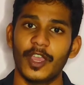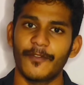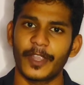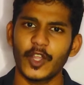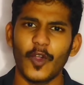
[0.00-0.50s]

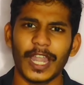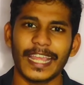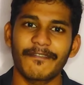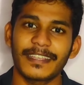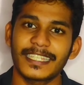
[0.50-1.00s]
When you want
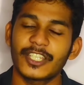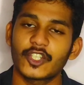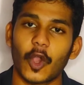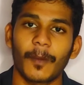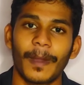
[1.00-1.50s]
to invest in
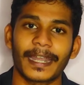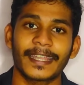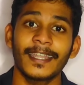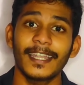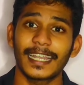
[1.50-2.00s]
stock
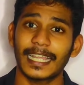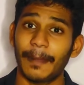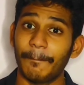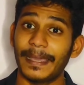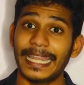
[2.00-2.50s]
market,
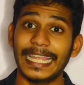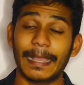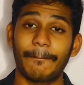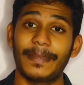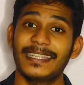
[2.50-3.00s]
comparing
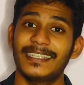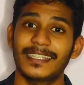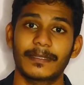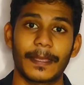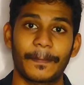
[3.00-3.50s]
companies in
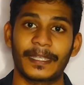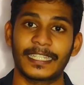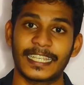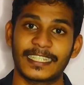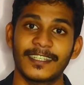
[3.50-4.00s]
some
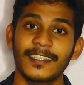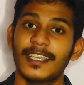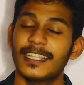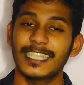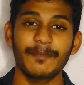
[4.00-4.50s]
sectors,
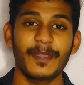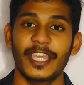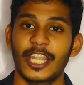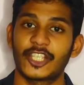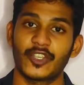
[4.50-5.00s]
this
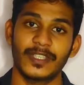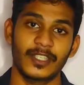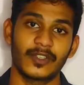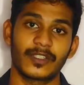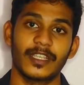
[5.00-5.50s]
P ratio
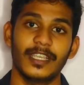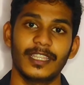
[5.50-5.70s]
is used.